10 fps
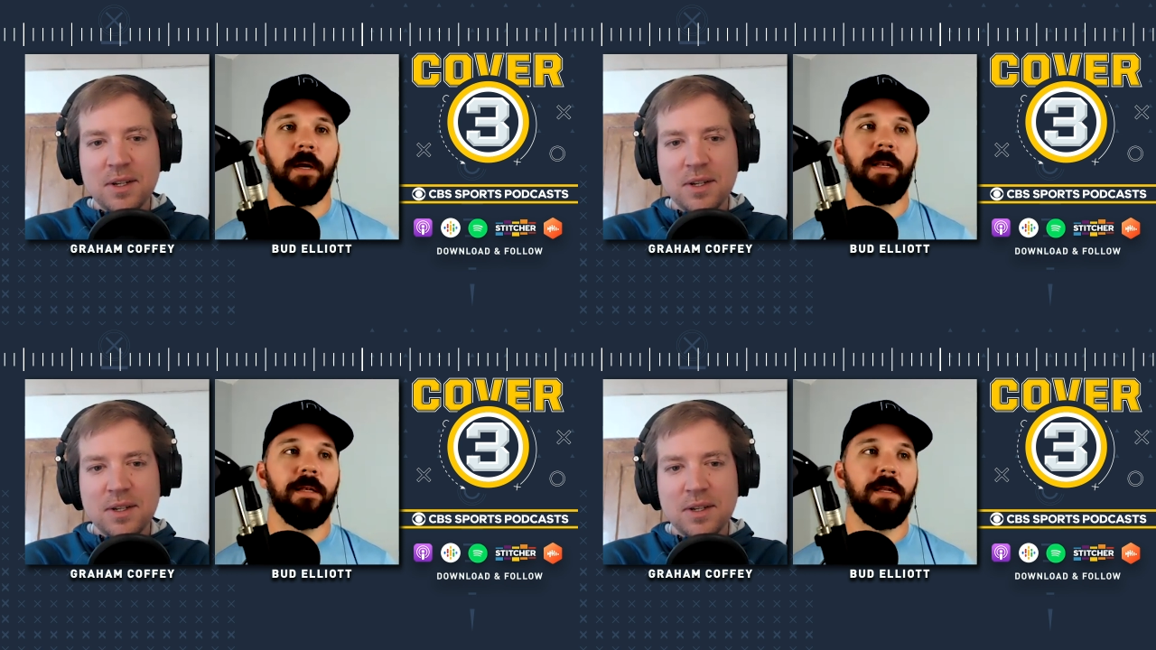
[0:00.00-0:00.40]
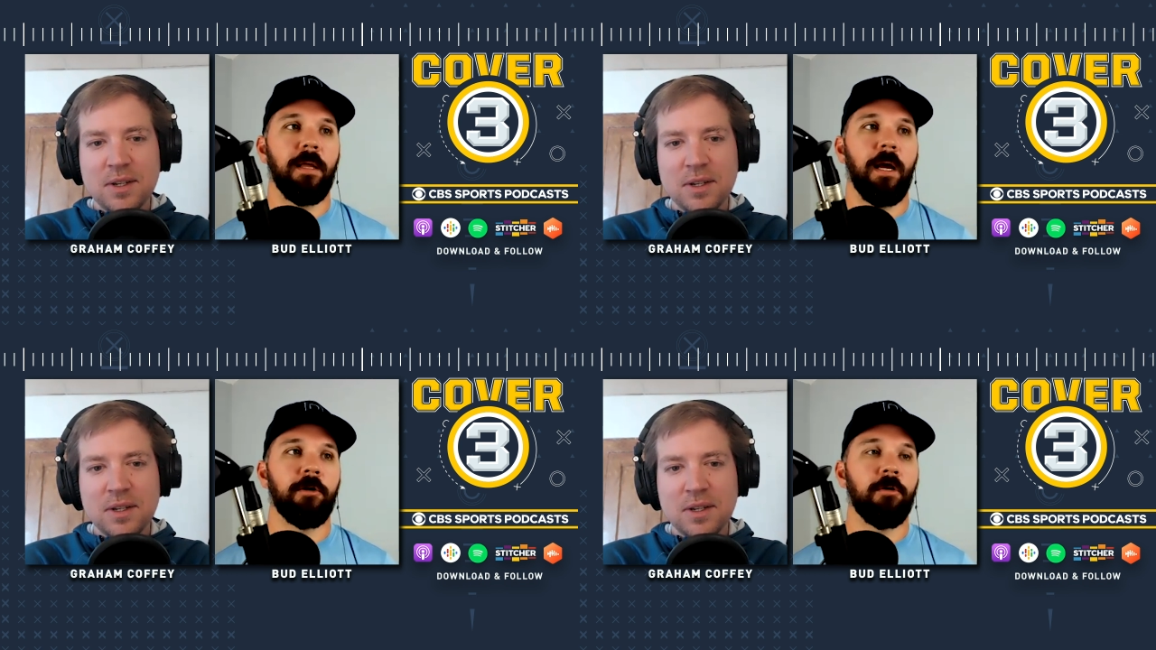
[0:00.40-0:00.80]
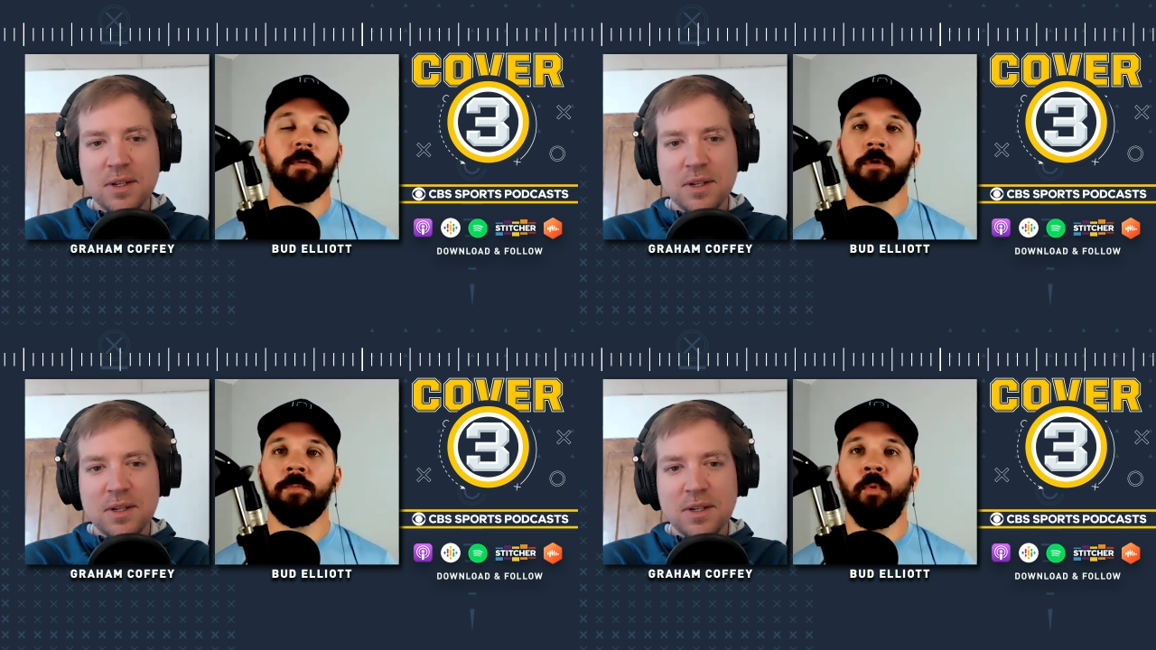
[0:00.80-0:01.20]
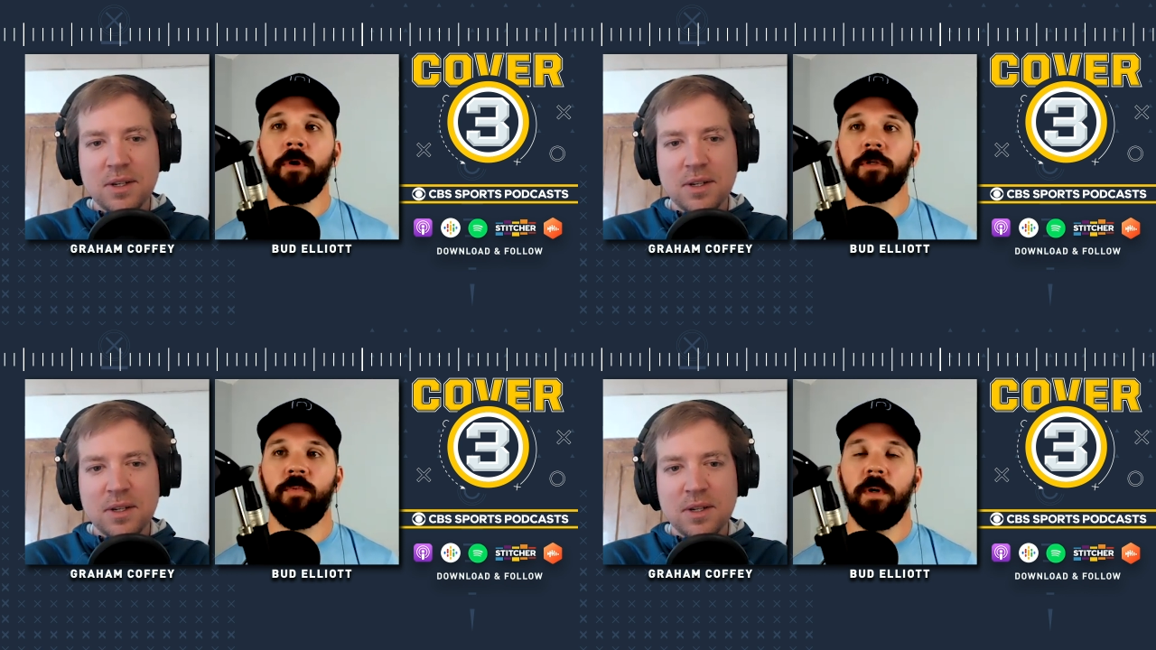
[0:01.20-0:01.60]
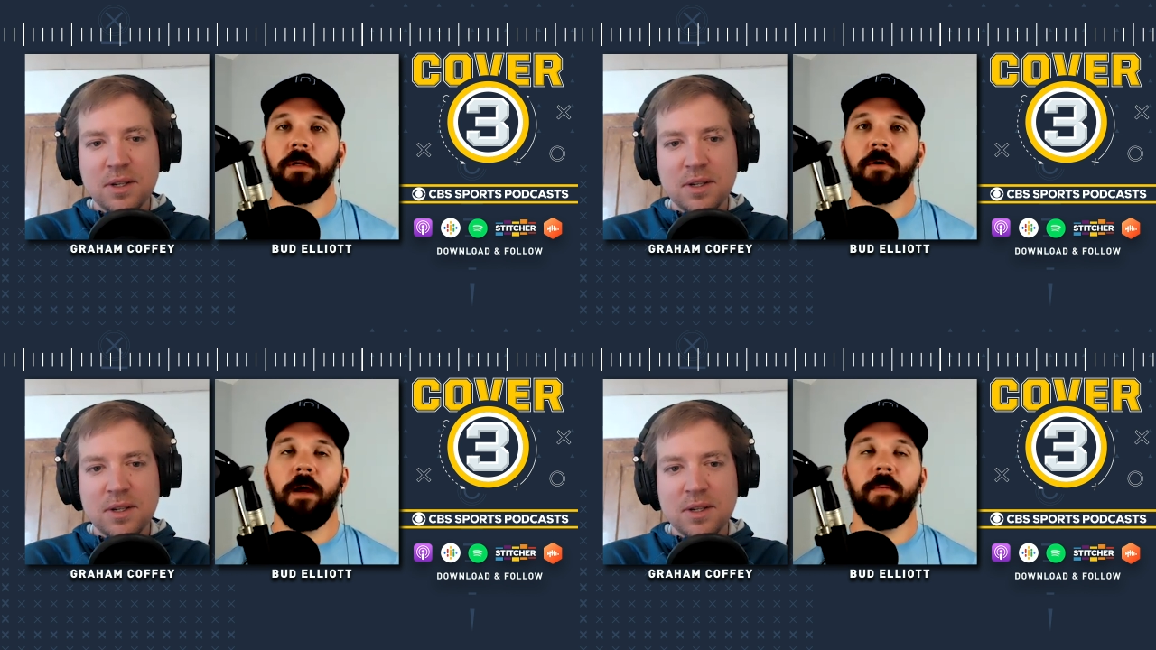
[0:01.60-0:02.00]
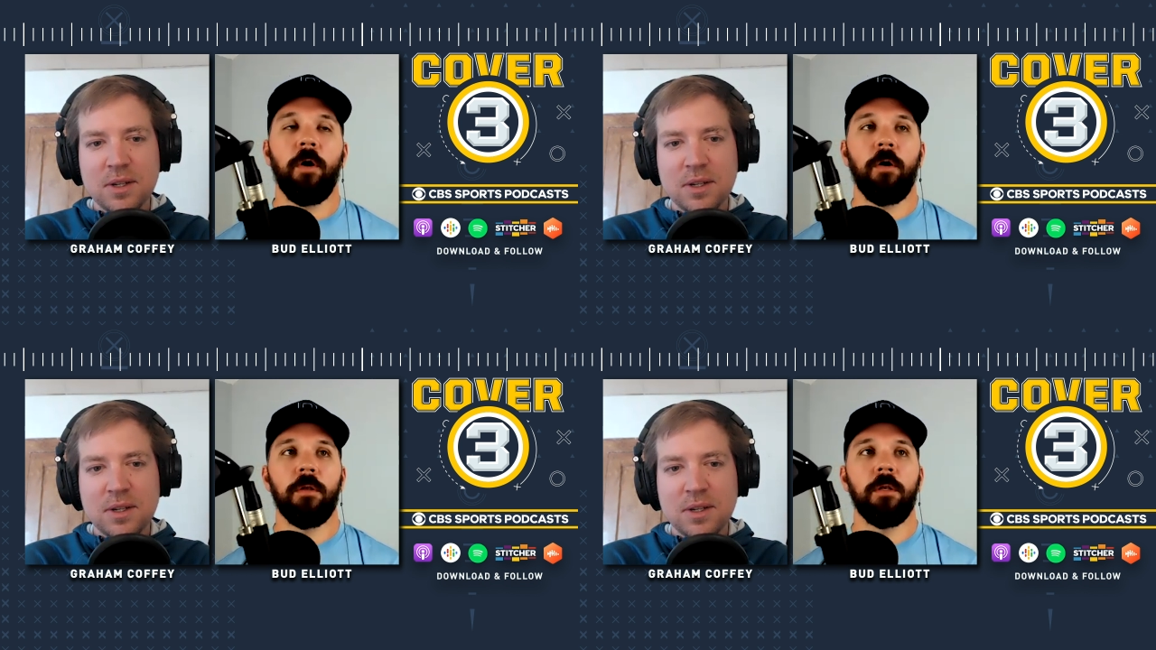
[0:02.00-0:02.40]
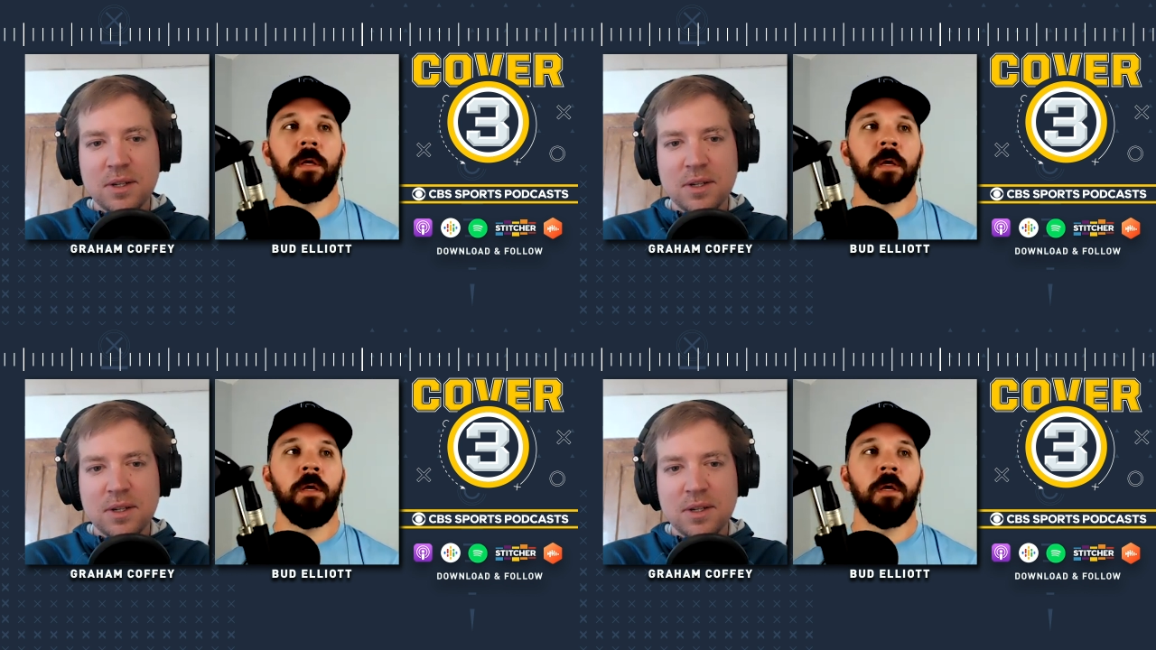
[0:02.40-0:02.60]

Speaker 1: And I agree with your point as well, Graham, on